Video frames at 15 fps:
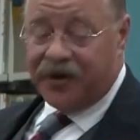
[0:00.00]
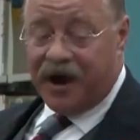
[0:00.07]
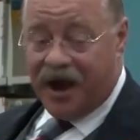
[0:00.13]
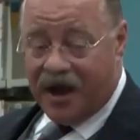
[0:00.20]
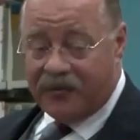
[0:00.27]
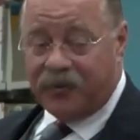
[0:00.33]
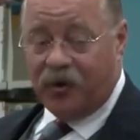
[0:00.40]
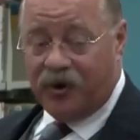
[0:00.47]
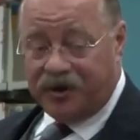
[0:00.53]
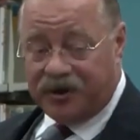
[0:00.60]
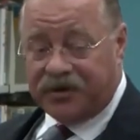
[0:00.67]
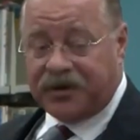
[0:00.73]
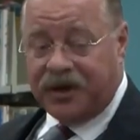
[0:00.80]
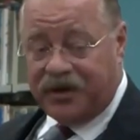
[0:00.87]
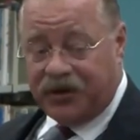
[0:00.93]
I'm going to
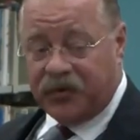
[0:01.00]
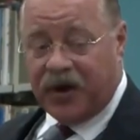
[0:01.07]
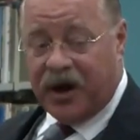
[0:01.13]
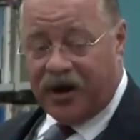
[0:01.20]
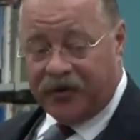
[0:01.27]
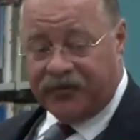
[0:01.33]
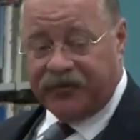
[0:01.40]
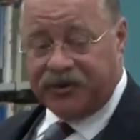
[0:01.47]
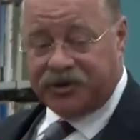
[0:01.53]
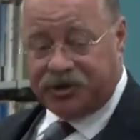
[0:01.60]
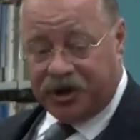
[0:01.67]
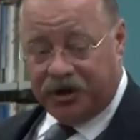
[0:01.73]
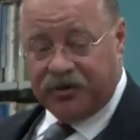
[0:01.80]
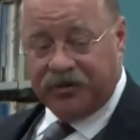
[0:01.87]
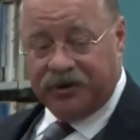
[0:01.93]
take you out of this
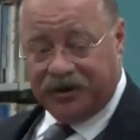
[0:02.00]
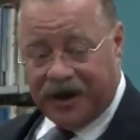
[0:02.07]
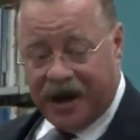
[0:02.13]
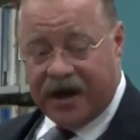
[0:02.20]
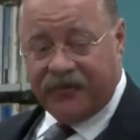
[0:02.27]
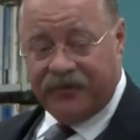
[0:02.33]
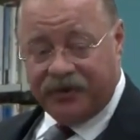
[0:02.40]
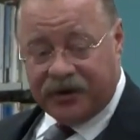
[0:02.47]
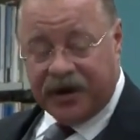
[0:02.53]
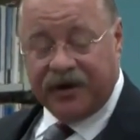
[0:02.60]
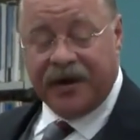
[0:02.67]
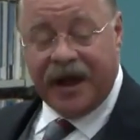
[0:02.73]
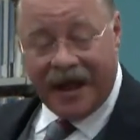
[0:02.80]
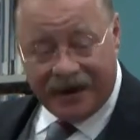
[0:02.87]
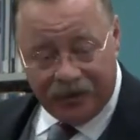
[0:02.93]
jungle alive or
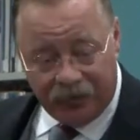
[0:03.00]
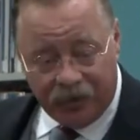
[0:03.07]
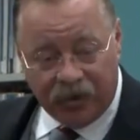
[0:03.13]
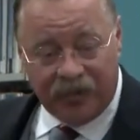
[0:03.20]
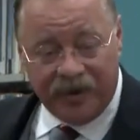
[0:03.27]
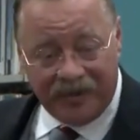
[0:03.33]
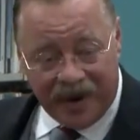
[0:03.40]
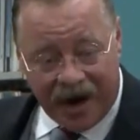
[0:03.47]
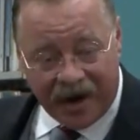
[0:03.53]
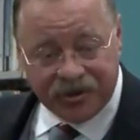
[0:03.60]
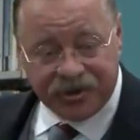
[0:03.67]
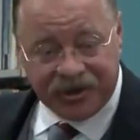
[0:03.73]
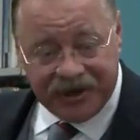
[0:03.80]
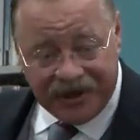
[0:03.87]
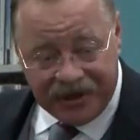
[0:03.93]
dead, and it will be
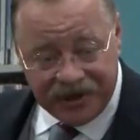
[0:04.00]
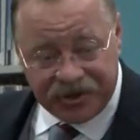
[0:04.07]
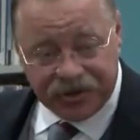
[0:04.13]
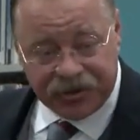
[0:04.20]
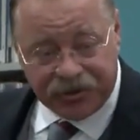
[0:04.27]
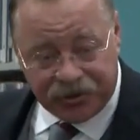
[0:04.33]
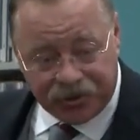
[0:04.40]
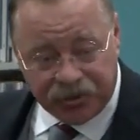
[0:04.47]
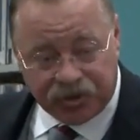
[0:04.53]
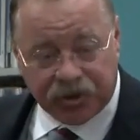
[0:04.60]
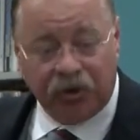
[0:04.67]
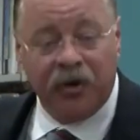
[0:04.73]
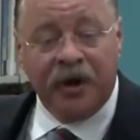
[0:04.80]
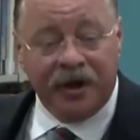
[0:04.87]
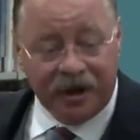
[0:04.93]
marginally easier to do
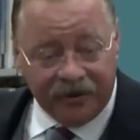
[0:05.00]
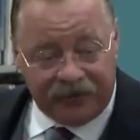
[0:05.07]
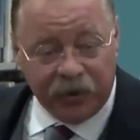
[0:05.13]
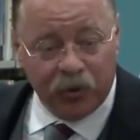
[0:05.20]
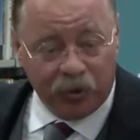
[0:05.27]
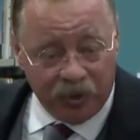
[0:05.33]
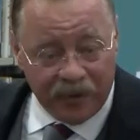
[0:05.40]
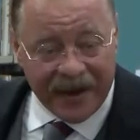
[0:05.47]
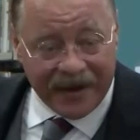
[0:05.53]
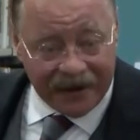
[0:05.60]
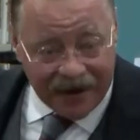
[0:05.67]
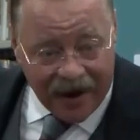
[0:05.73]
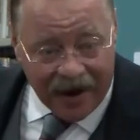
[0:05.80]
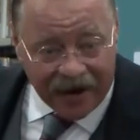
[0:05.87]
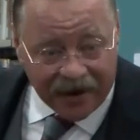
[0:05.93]
so if you remain
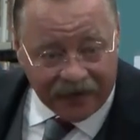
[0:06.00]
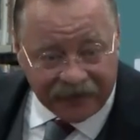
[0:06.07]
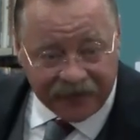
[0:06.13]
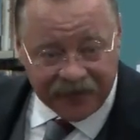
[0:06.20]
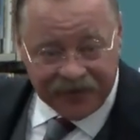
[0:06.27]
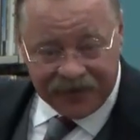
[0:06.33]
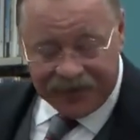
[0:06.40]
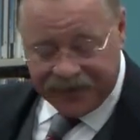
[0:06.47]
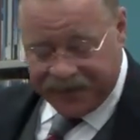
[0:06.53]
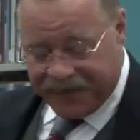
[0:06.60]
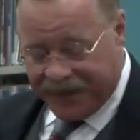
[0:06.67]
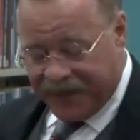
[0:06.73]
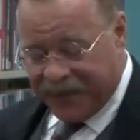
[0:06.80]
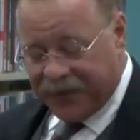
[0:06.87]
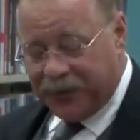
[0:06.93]
alive.
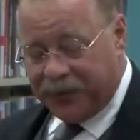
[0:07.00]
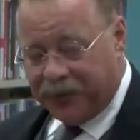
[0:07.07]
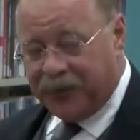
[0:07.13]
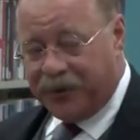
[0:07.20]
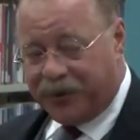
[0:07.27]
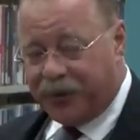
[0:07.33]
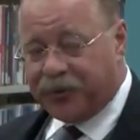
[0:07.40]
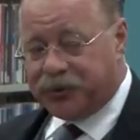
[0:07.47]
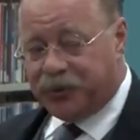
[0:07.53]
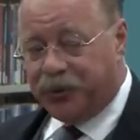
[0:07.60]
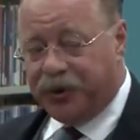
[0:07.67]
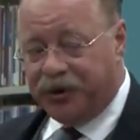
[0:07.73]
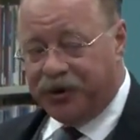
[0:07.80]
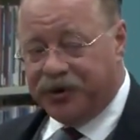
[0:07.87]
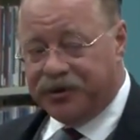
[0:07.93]
With those
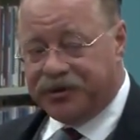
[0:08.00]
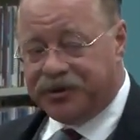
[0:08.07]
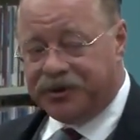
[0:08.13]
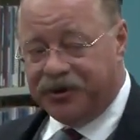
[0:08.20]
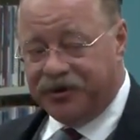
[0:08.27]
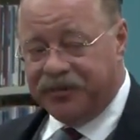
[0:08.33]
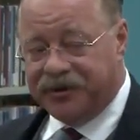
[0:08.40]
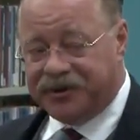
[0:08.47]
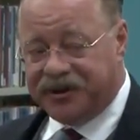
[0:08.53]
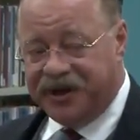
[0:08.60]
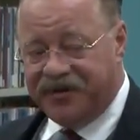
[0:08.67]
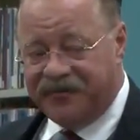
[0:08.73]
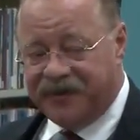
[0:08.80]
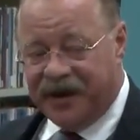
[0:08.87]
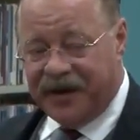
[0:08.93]
words, Kermit
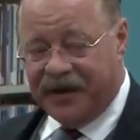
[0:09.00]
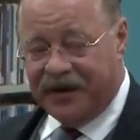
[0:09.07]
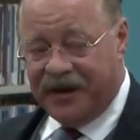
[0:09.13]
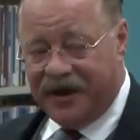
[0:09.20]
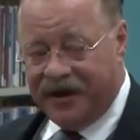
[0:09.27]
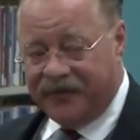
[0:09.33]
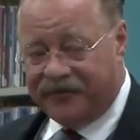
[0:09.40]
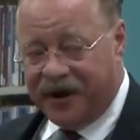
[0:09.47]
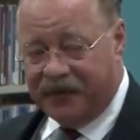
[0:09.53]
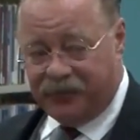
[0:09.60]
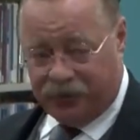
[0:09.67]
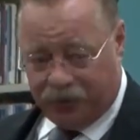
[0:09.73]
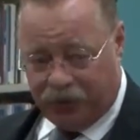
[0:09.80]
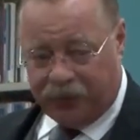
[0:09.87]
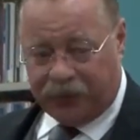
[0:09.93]
saved my life. I
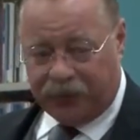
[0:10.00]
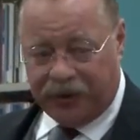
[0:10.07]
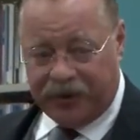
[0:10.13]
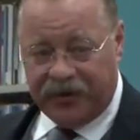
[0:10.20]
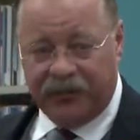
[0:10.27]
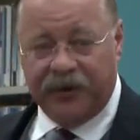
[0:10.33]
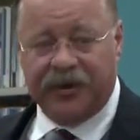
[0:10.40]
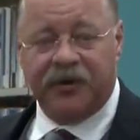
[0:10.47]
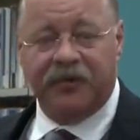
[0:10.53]
recuperated. We